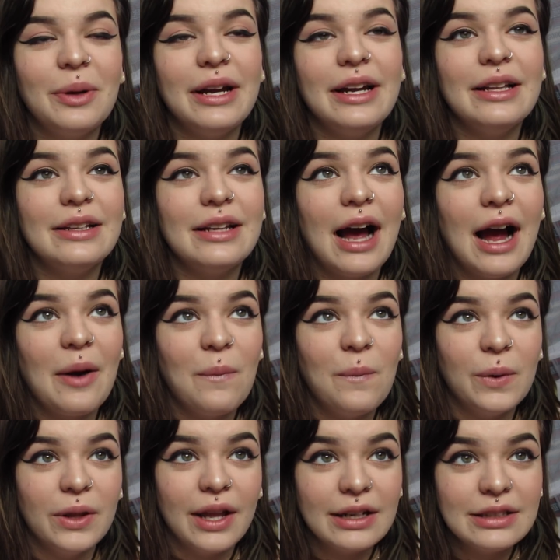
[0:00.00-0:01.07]
wait, I
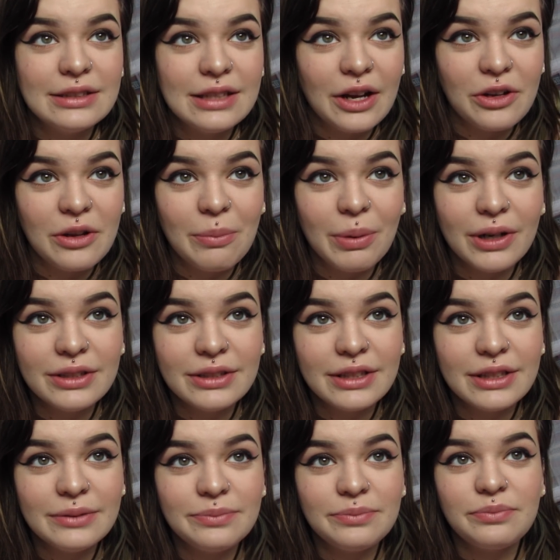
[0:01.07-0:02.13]
would like to tell you in
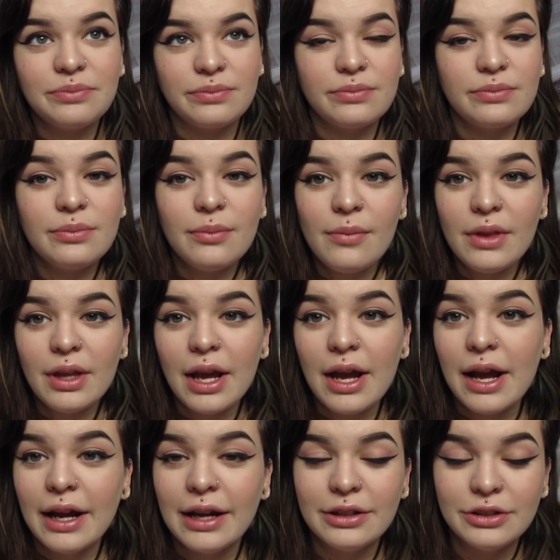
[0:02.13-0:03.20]
person.
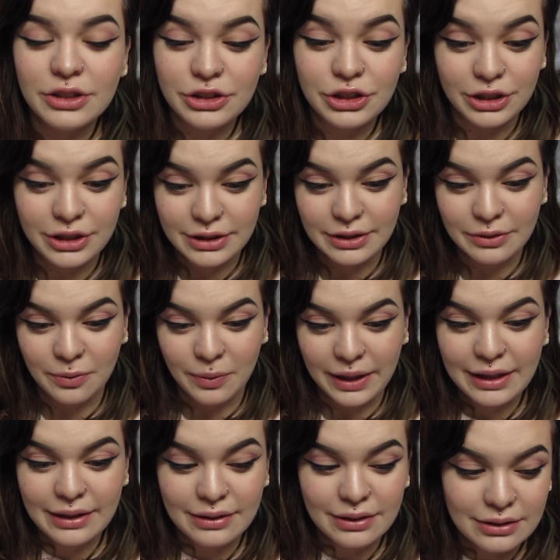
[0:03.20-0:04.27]
And she didn't
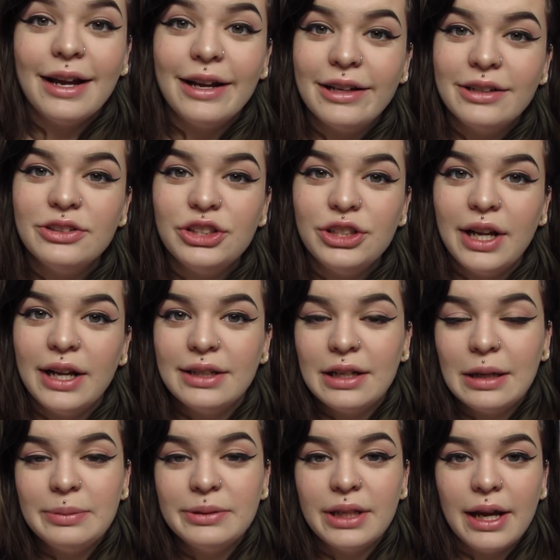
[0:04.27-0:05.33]
wait, and she ended
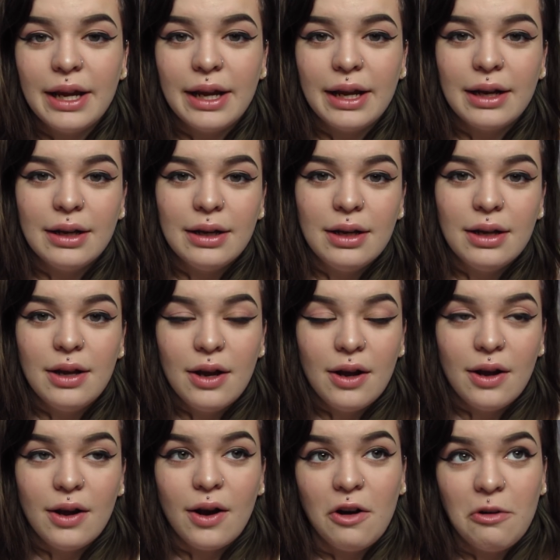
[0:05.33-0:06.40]
up saying,
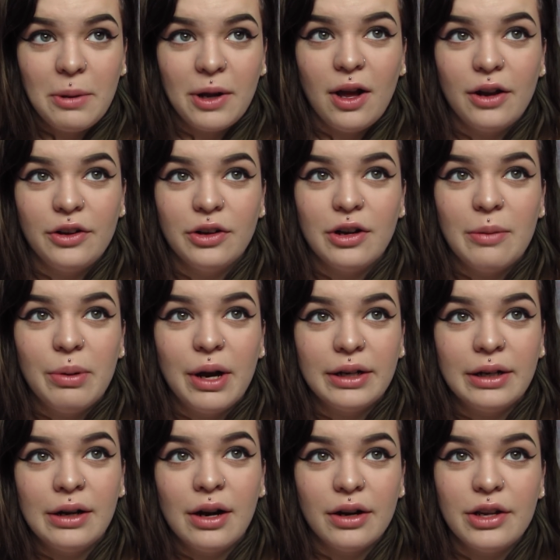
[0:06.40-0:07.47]
oh my god, you're not
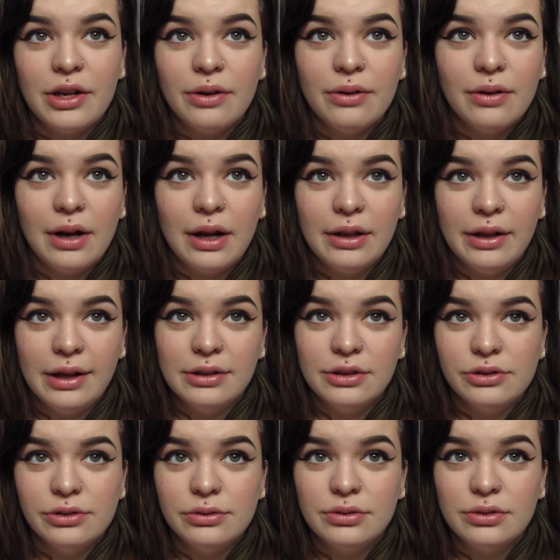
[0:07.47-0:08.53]
pregnant, are you? And
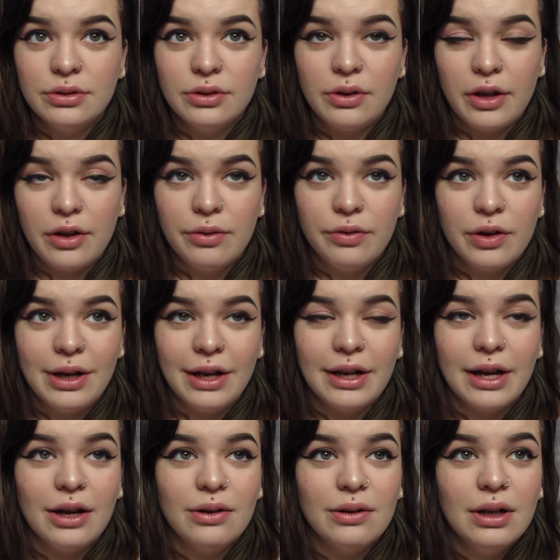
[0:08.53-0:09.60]
then like
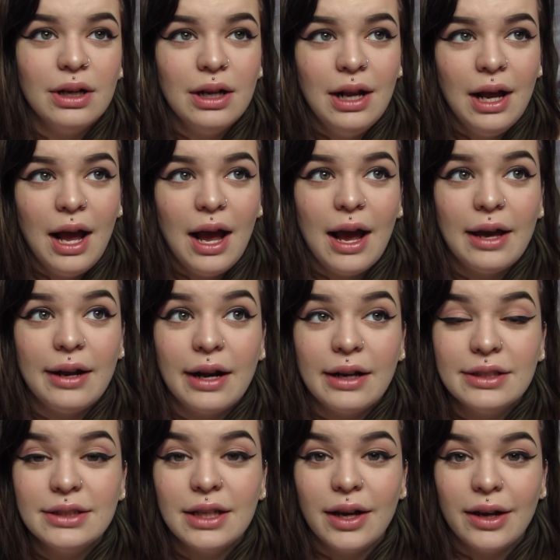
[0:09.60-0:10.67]
freaking out. And I
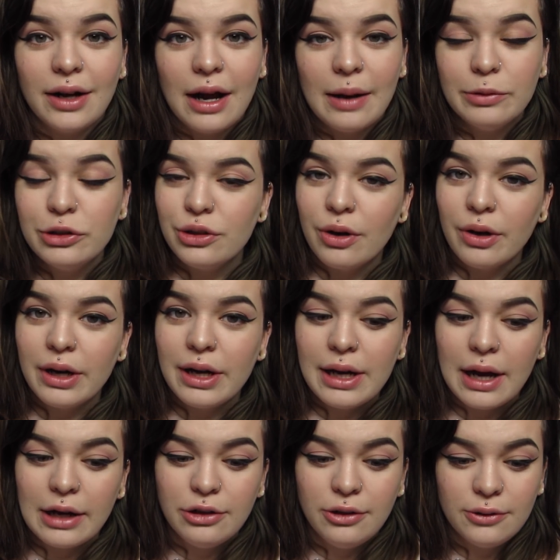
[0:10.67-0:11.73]
said, I'm
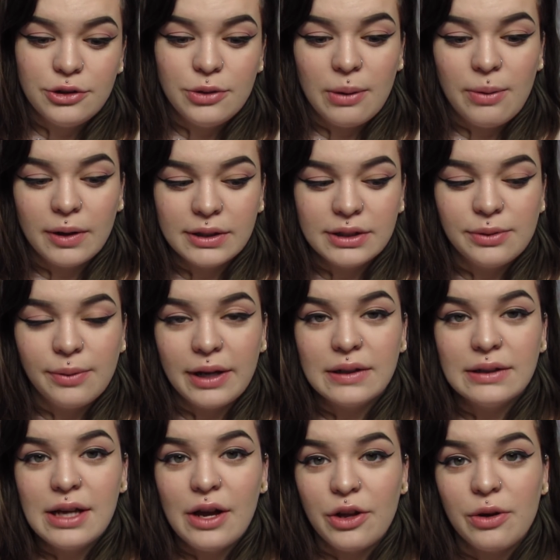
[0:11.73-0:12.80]
sorry, I told you I wanted to wait
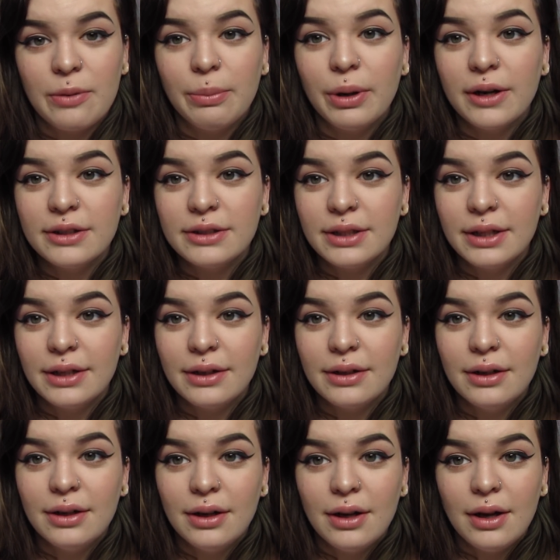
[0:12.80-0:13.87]
and tell you in person.